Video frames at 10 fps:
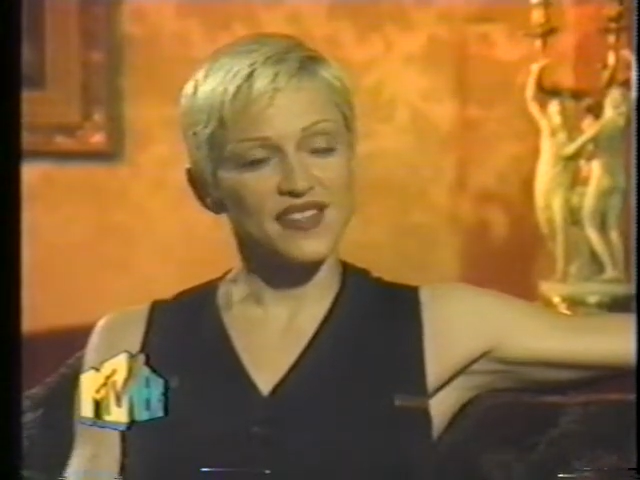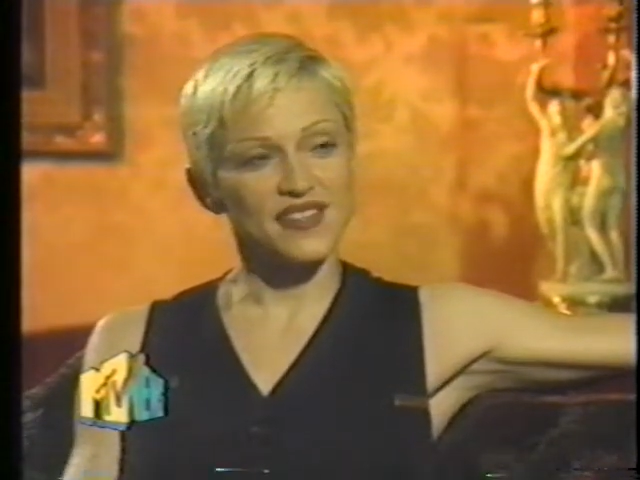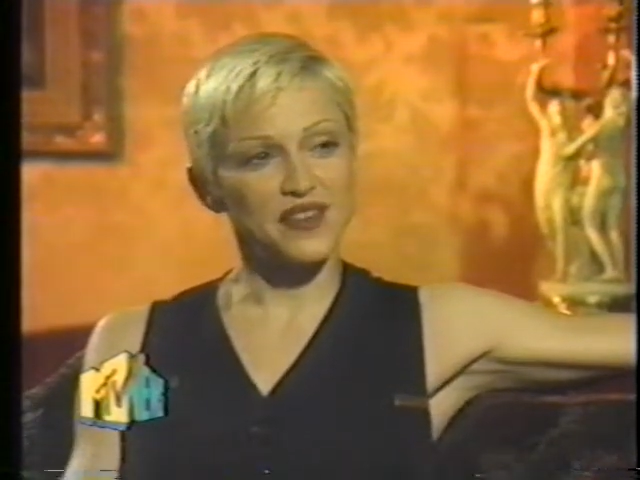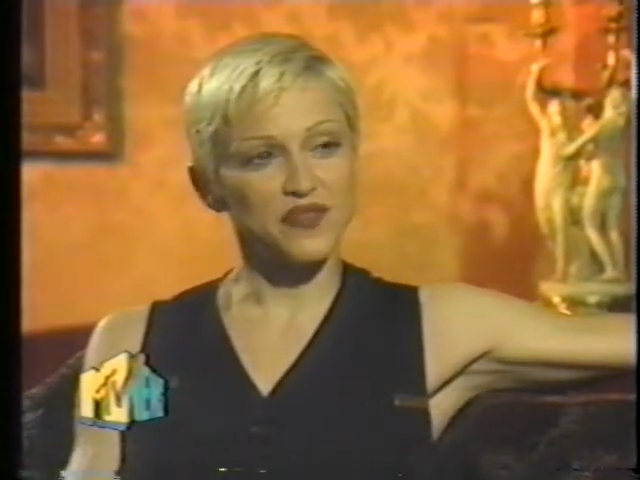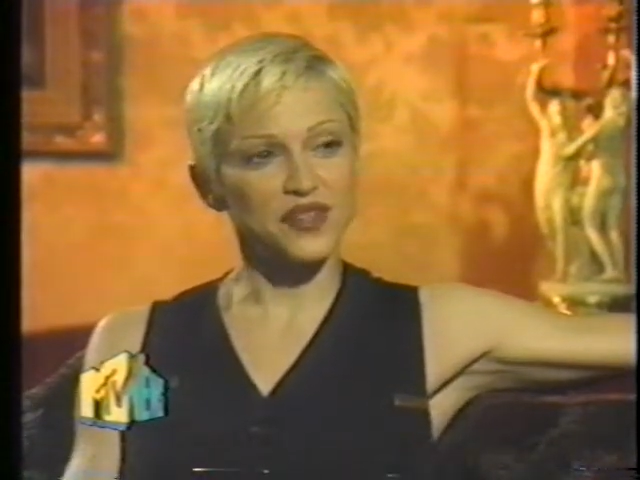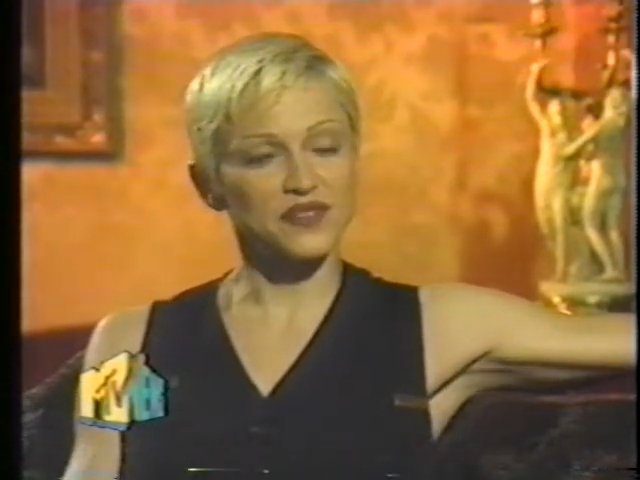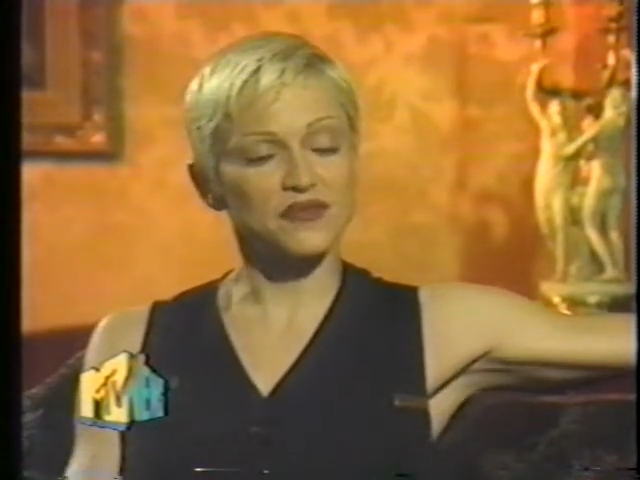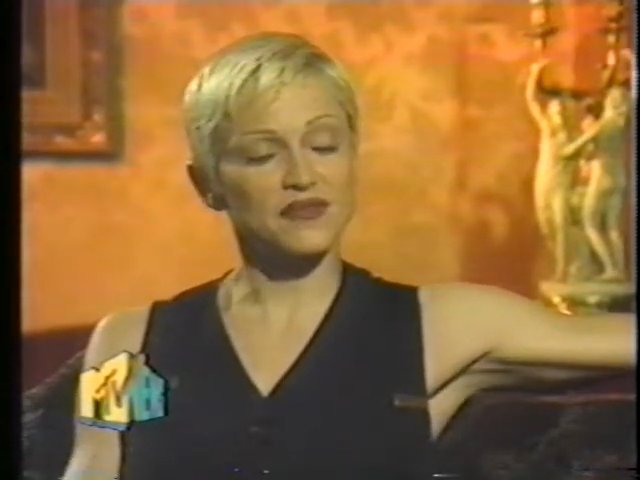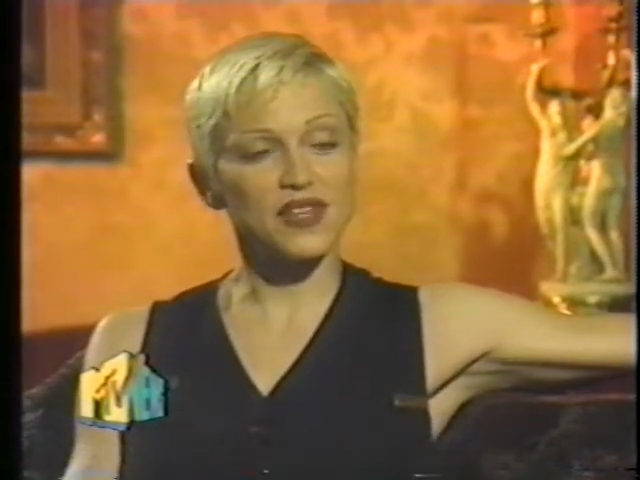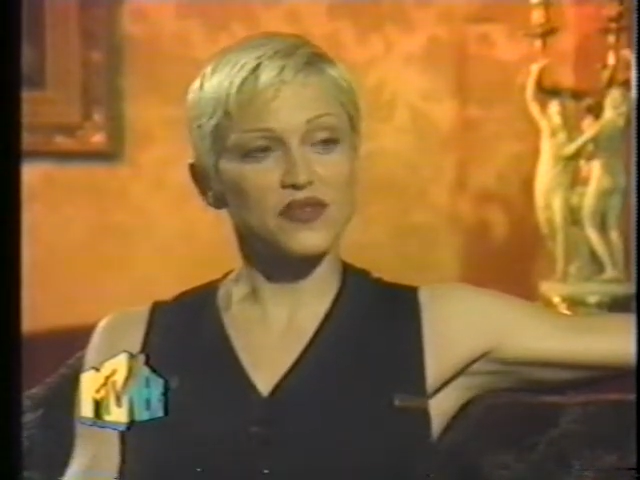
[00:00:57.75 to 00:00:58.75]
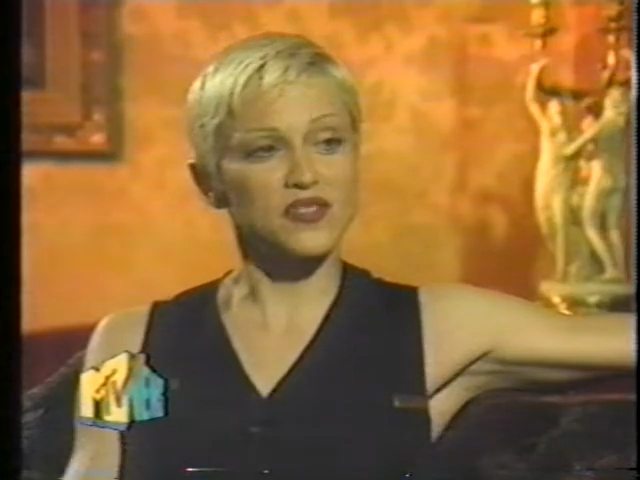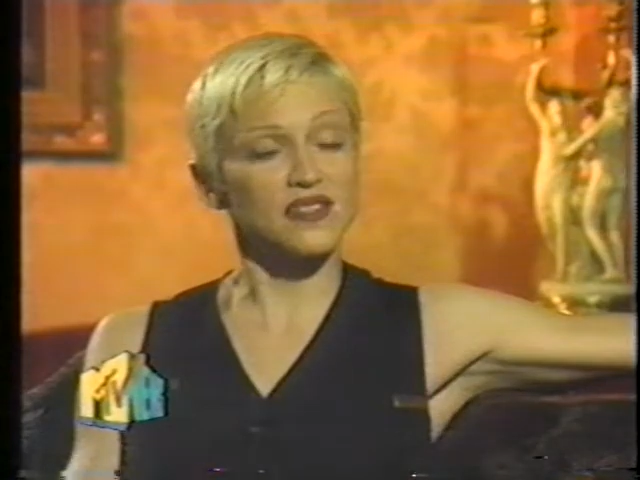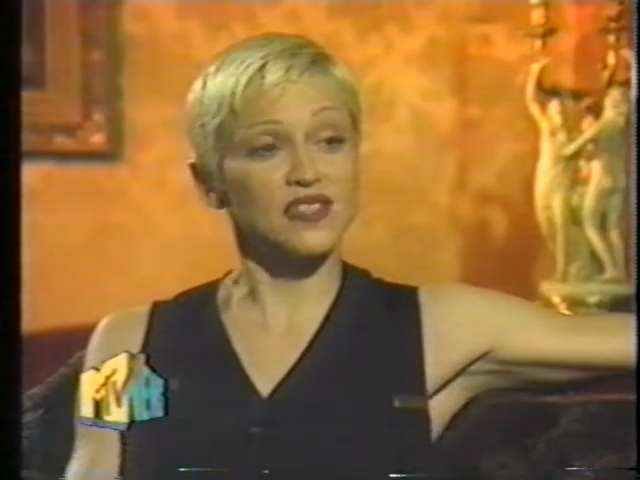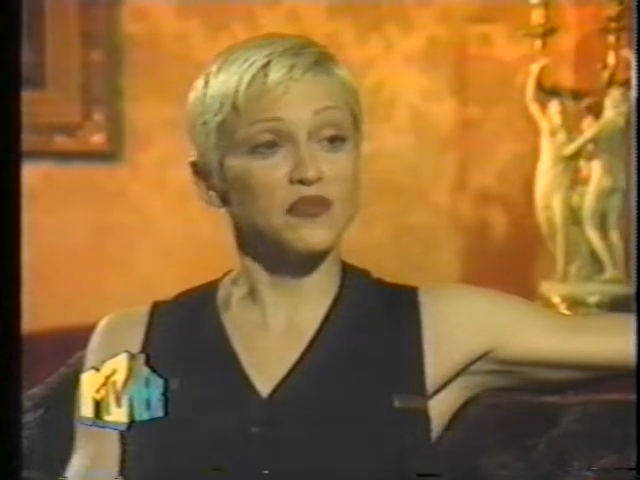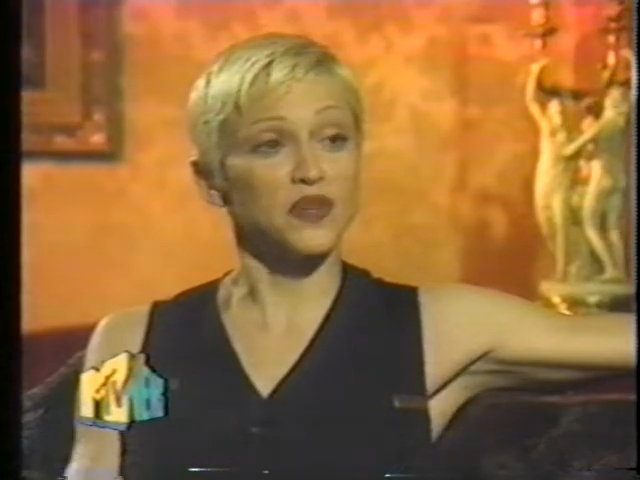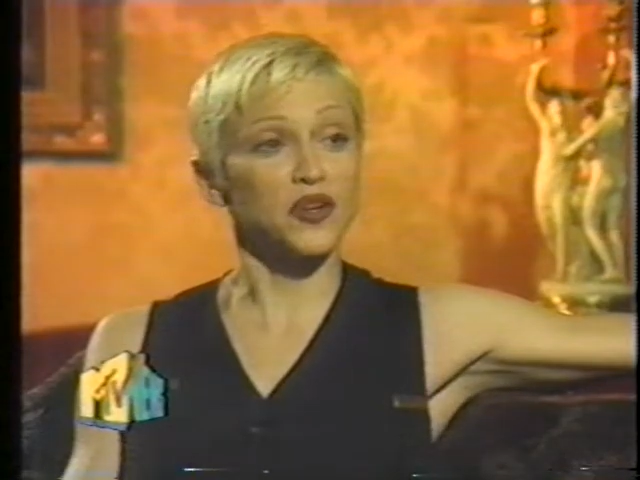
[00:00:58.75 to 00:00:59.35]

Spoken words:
never goes to sleep or